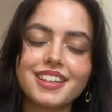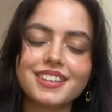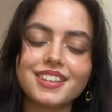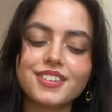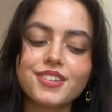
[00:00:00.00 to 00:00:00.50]
In
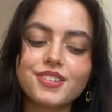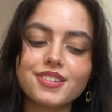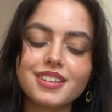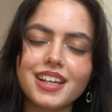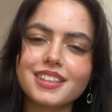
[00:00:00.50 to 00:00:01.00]

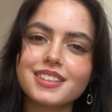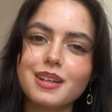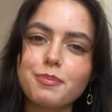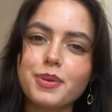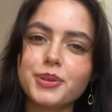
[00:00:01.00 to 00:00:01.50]
addition, at
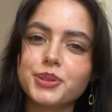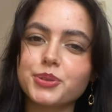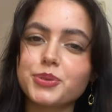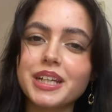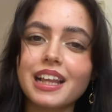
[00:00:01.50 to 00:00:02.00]
some point
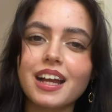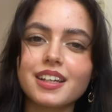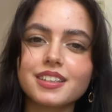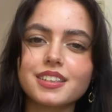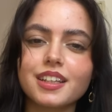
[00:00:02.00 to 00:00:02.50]
you
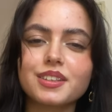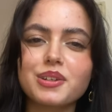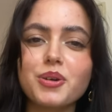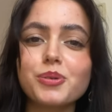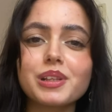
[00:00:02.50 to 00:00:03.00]
realize that
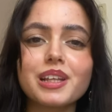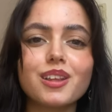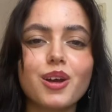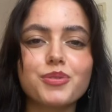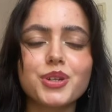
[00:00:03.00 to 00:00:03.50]
the only
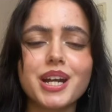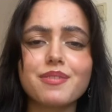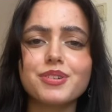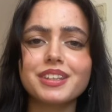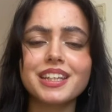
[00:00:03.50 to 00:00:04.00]
love you
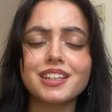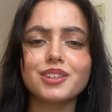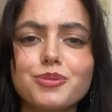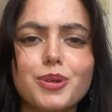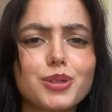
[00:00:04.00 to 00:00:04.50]
ever
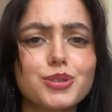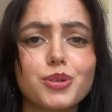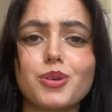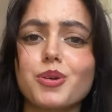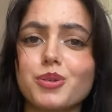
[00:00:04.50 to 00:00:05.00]
needed was
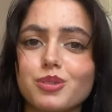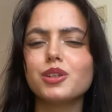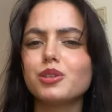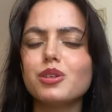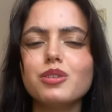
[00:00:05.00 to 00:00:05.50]
your own.
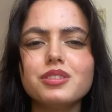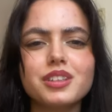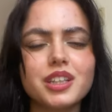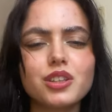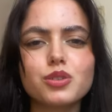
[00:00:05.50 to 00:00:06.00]
You don't
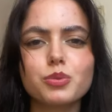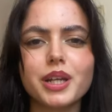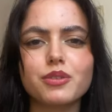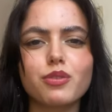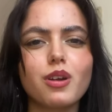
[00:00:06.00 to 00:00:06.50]
need to
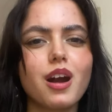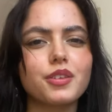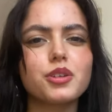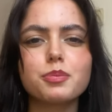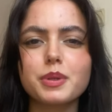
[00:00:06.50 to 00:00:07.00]
wait for
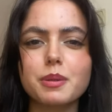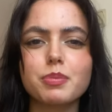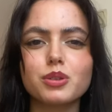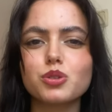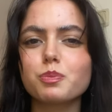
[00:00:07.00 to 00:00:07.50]
other
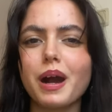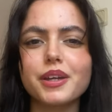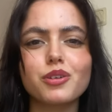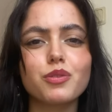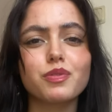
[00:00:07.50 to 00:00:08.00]
people to buy
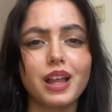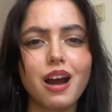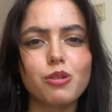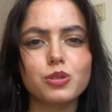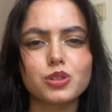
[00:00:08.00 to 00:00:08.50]
you
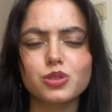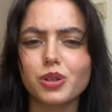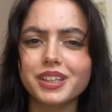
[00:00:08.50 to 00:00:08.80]
flowers or